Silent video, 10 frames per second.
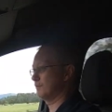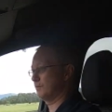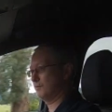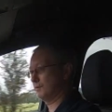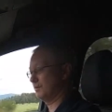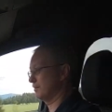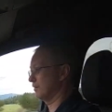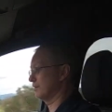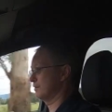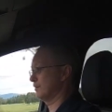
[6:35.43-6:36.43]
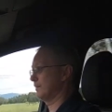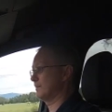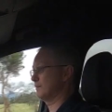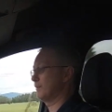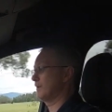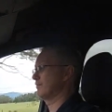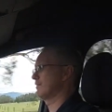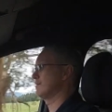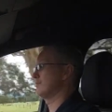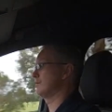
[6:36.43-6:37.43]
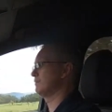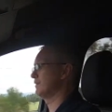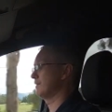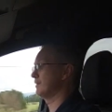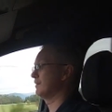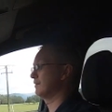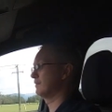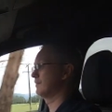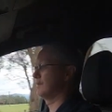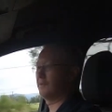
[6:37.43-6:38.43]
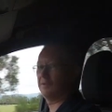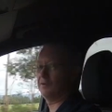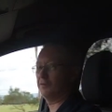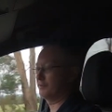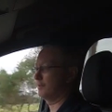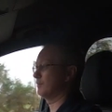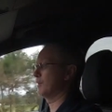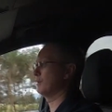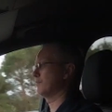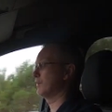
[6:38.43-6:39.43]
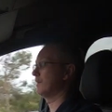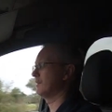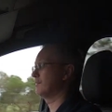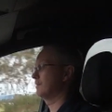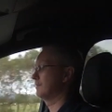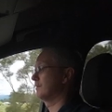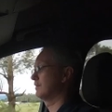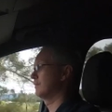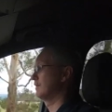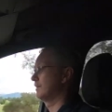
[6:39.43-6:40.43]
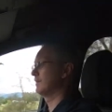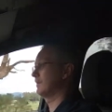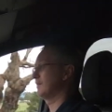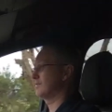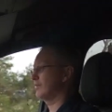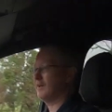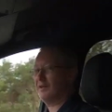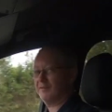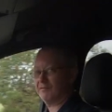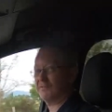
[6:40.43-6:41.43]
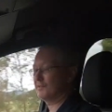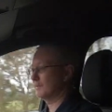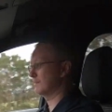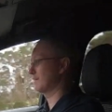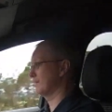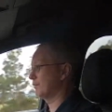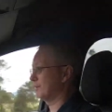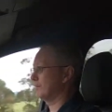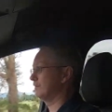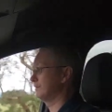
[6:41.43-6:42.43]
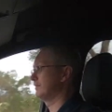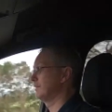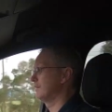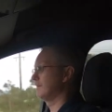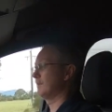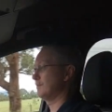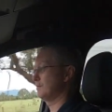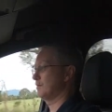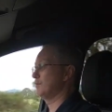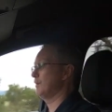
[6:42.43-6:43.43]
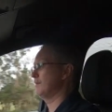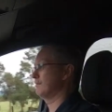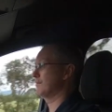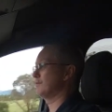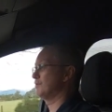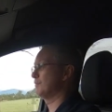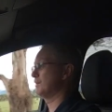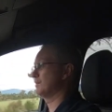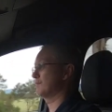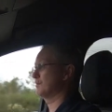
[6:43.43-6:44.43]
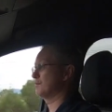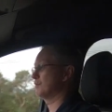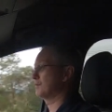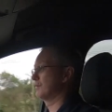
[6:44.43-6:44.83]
which has got a 2-litre petrol engine in it, non-turbo I might add, and it's got 106 kilowatt and 200 newton meters of torque.